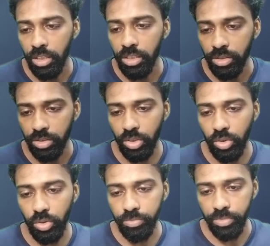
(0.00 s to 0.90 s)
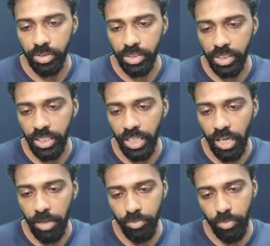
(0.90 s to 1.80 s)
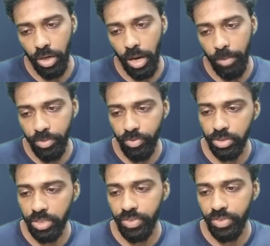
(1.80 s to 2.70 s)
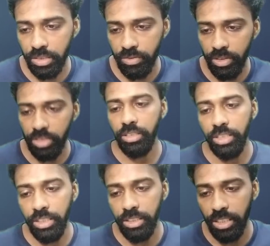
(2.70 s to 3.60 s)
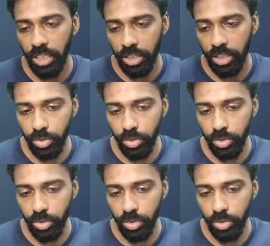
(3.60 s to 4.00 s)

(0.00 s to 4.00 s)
So 3-day Armed Forces Festival is in Lucknow,